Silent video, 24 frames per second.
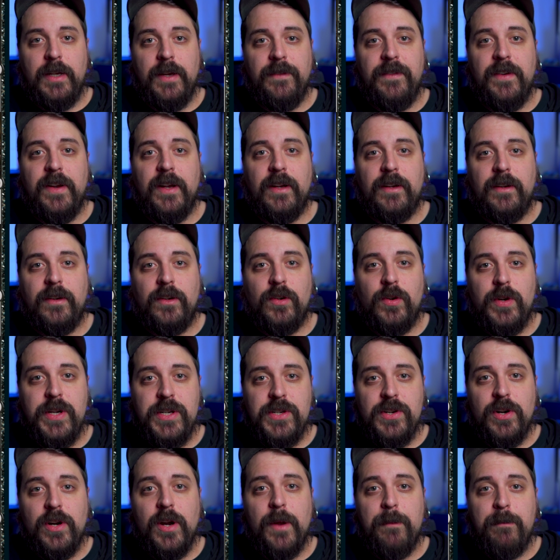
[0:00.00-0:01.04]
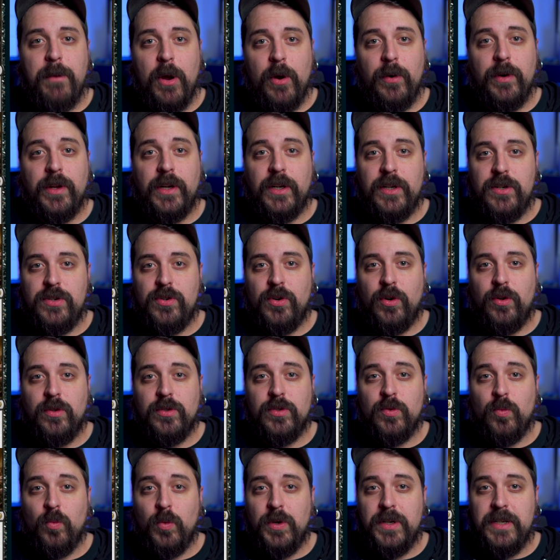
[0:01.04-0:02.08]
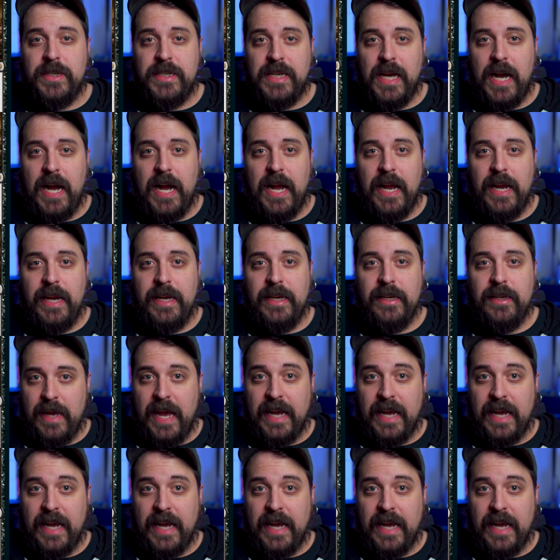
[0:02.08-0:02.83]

if a creature an opponent controls would die,